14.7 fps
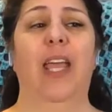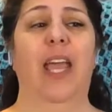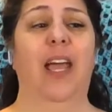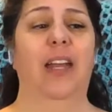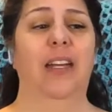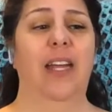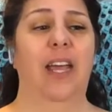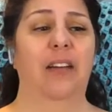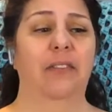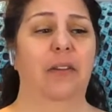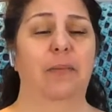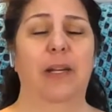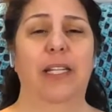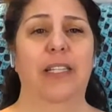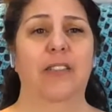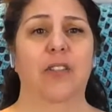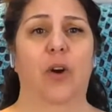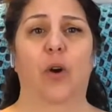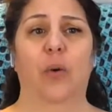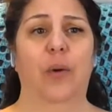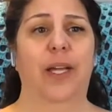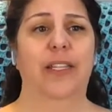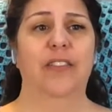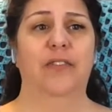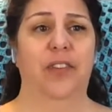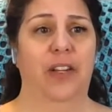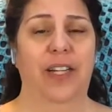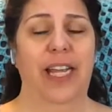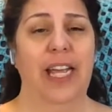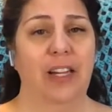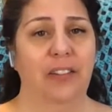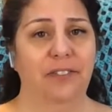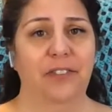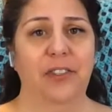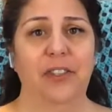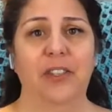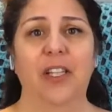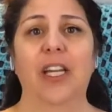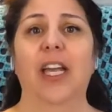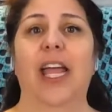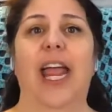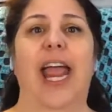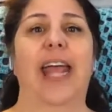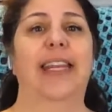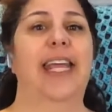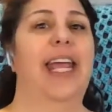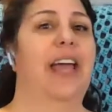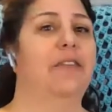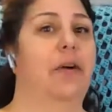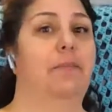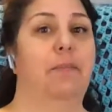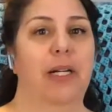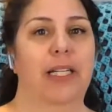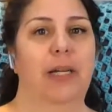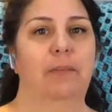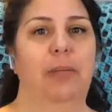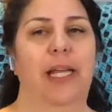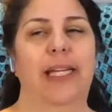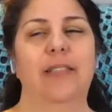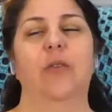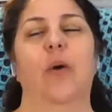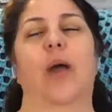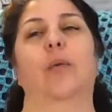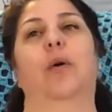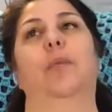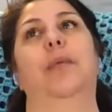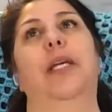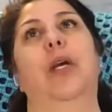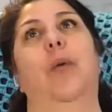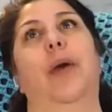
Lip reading: And everybody's always very helpful. And they have a marketplace, so I will be